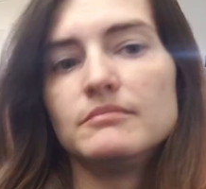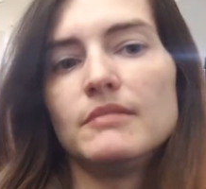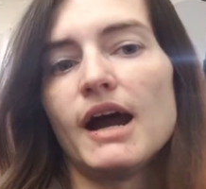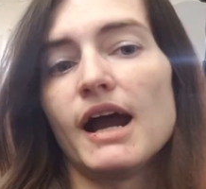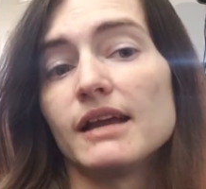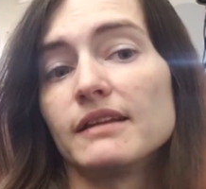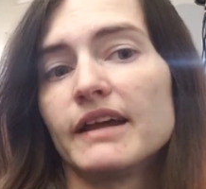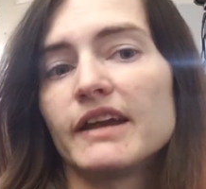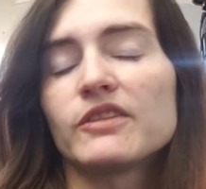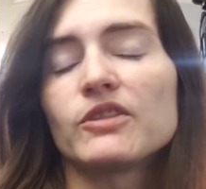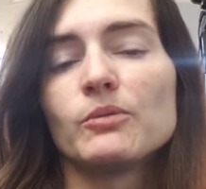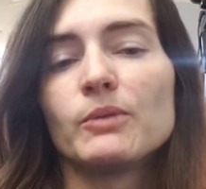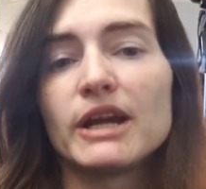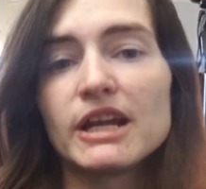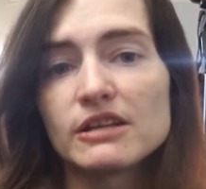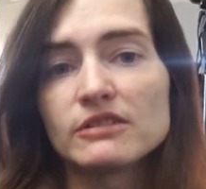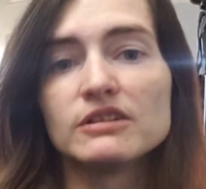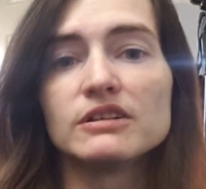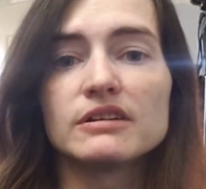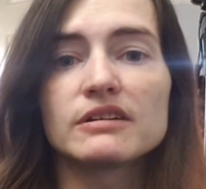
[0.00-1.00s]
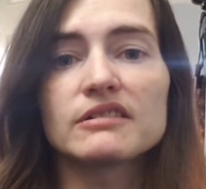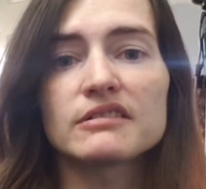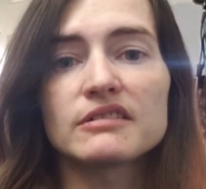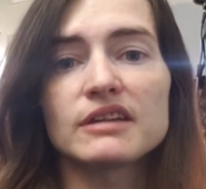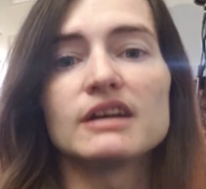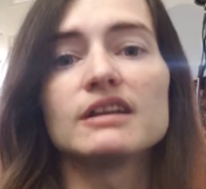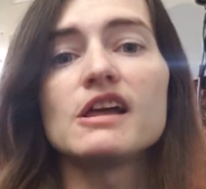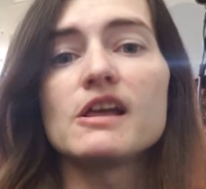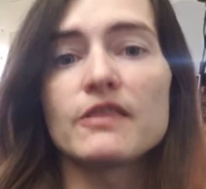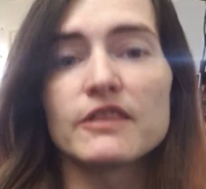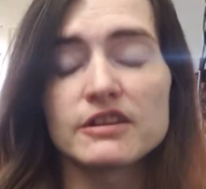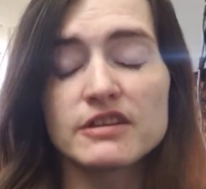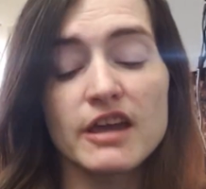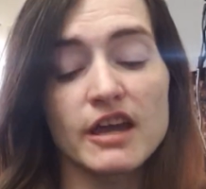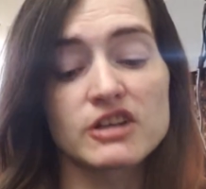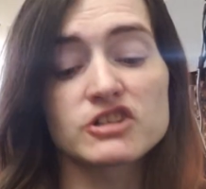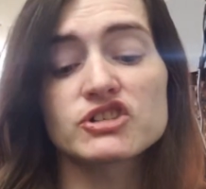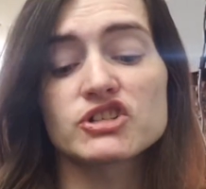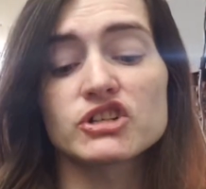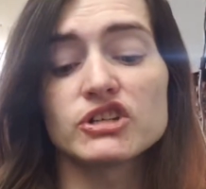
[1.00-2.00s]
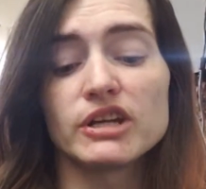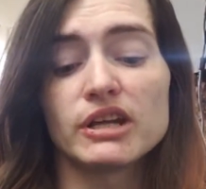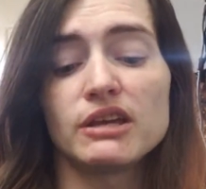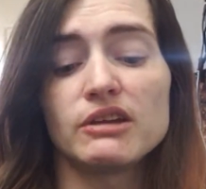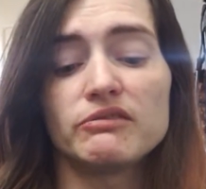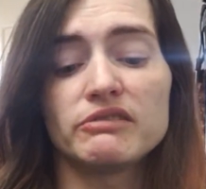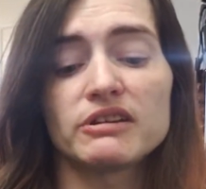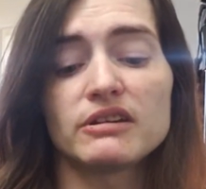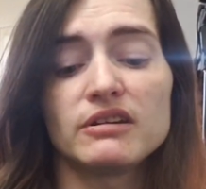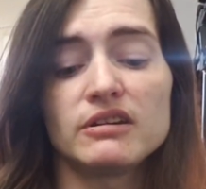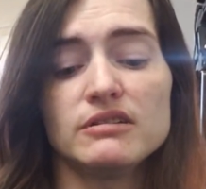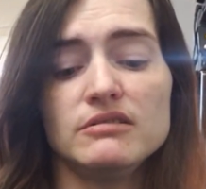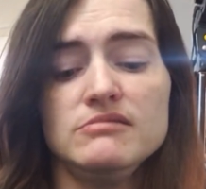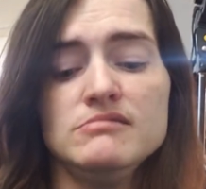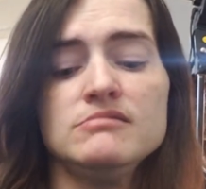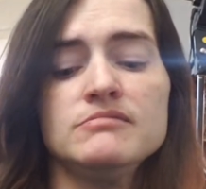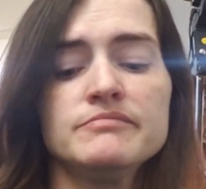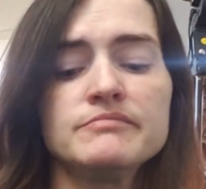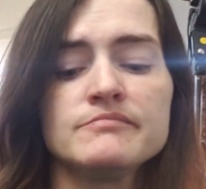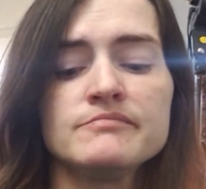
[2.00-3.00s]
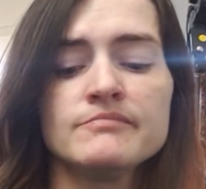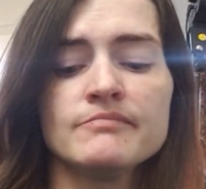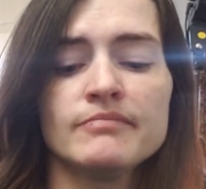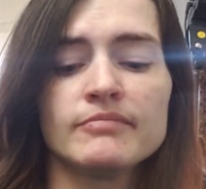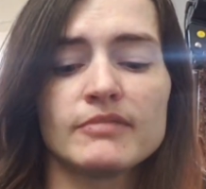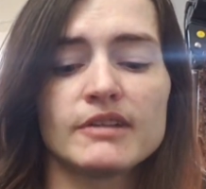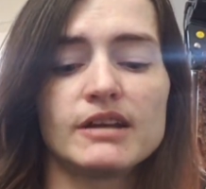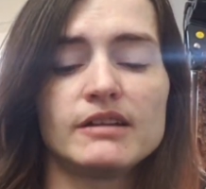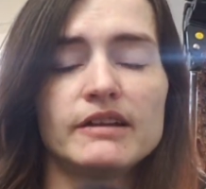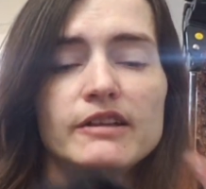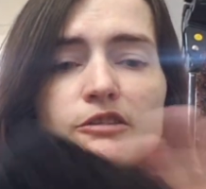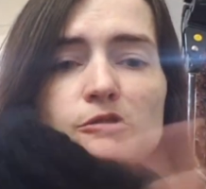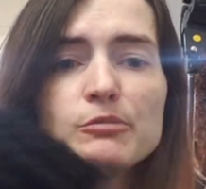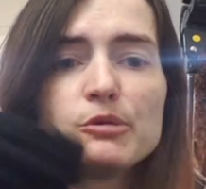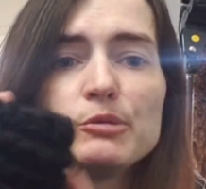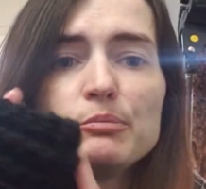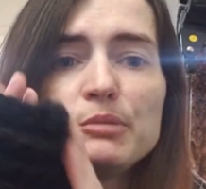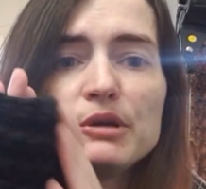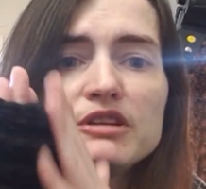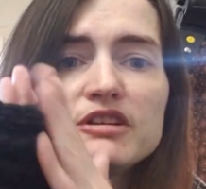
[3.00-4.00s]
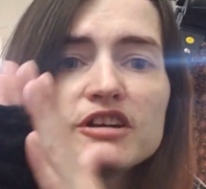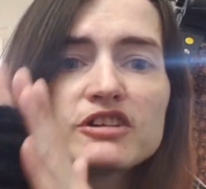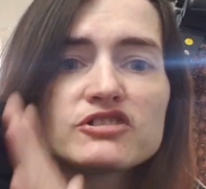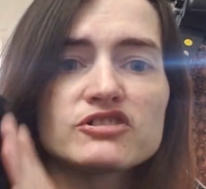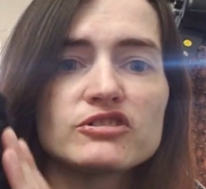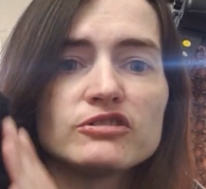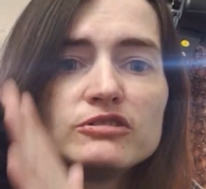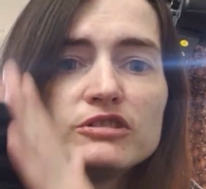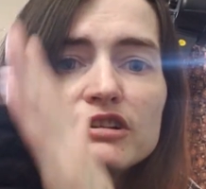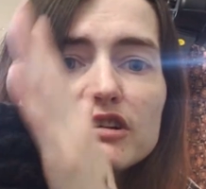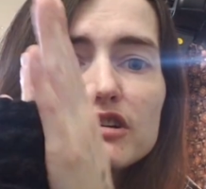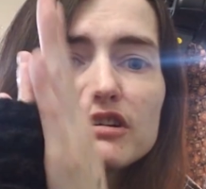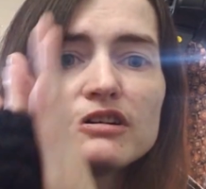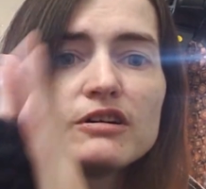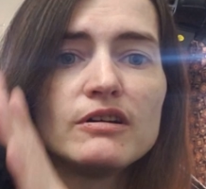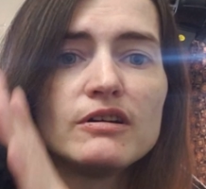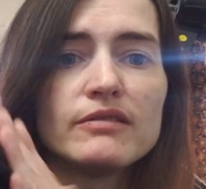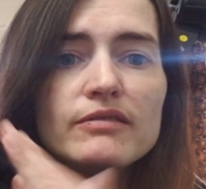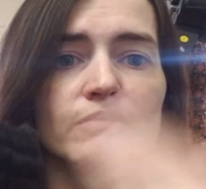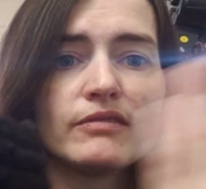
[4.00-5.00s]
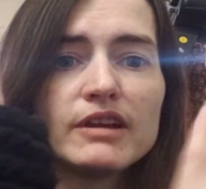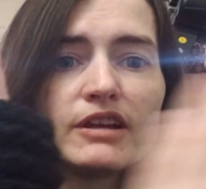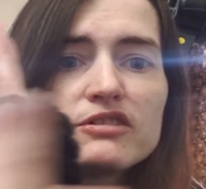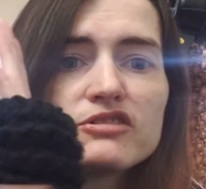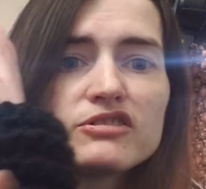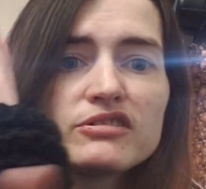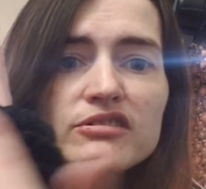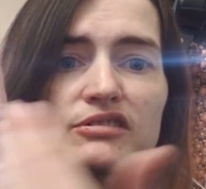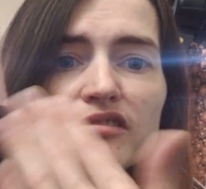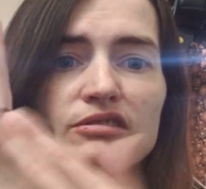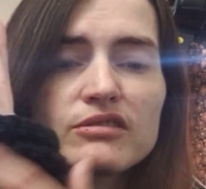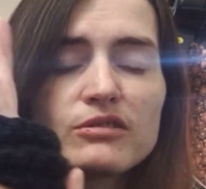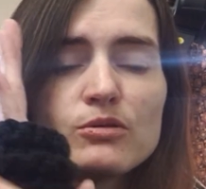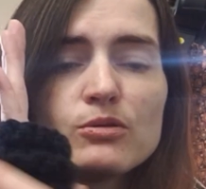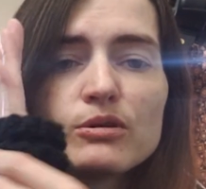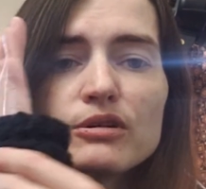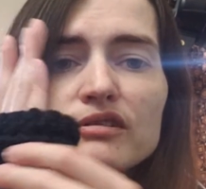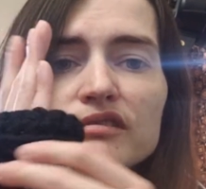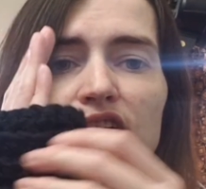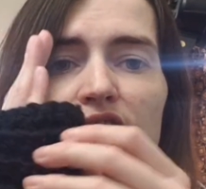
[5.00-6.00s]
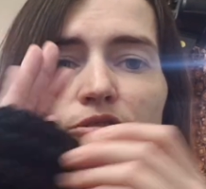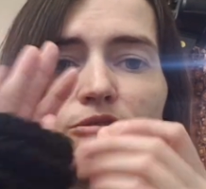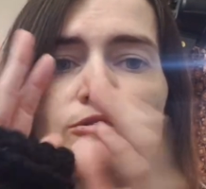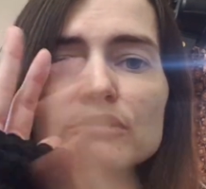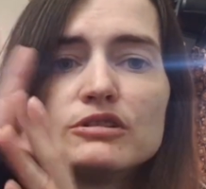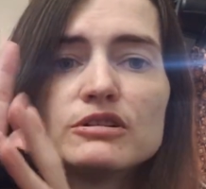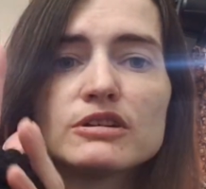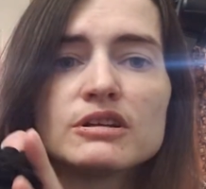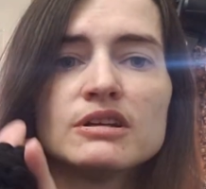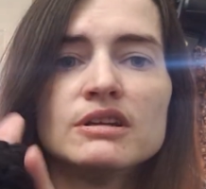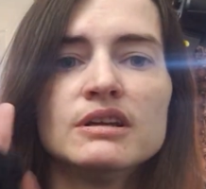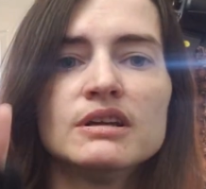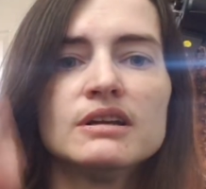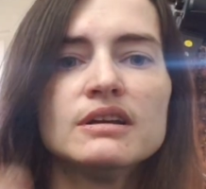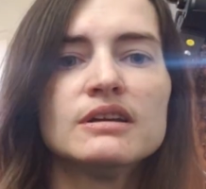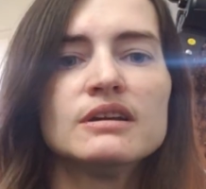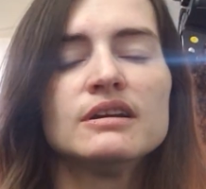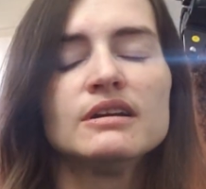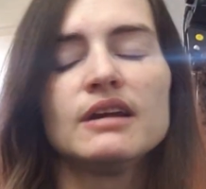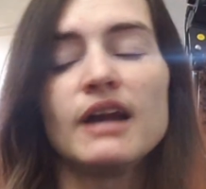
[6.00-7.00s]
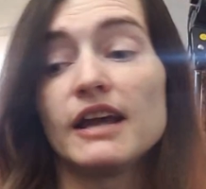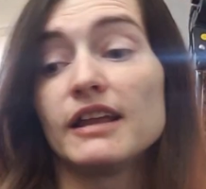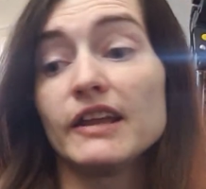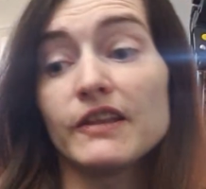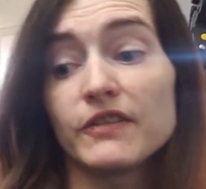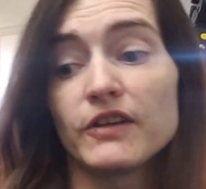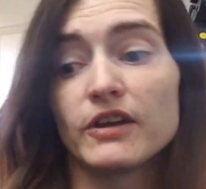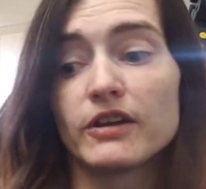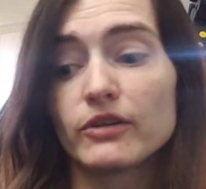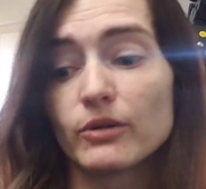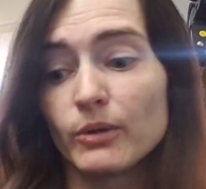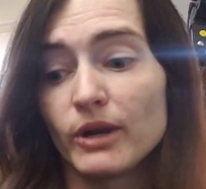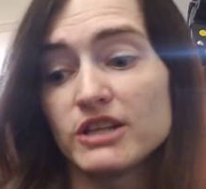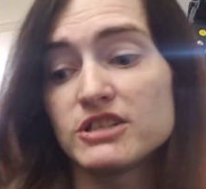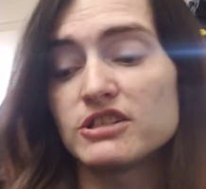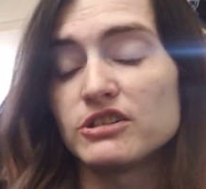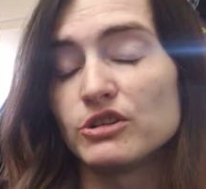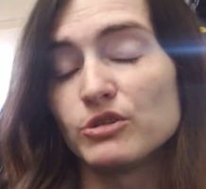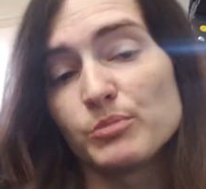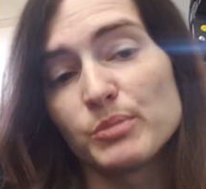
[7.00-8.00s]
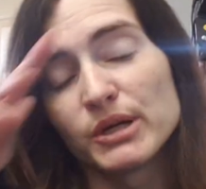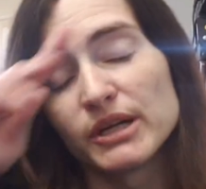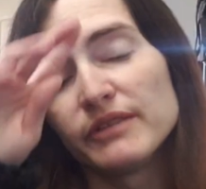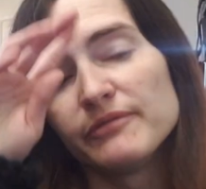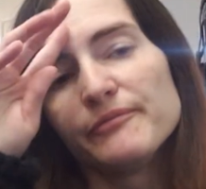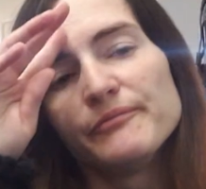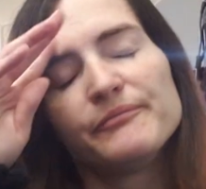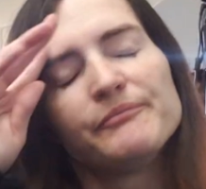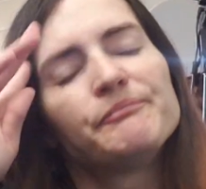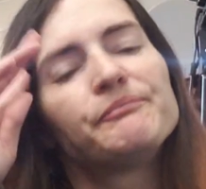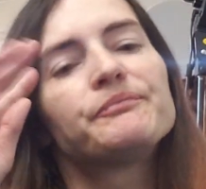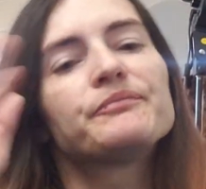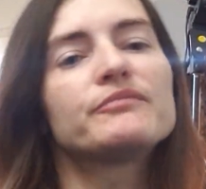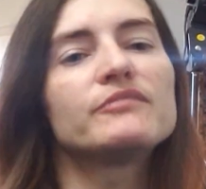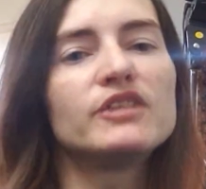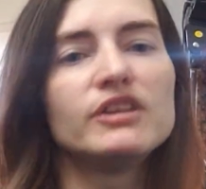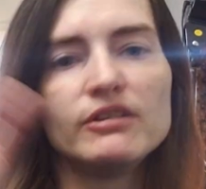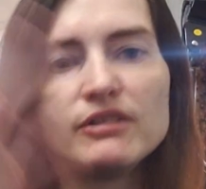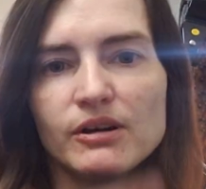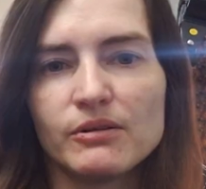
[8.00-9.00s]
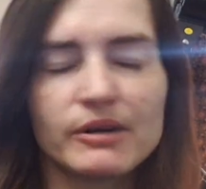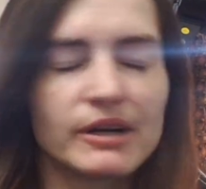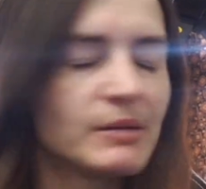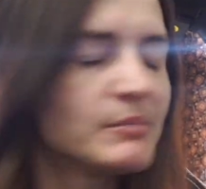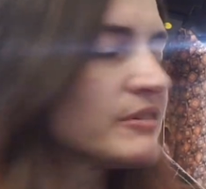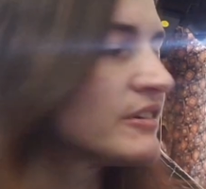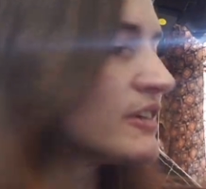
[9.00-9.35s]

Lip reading: I like the way it looks. I like the texture it gives it. I like the bumpy texture look on, like, just the horizontal look. I like the other way too, but you know what I'm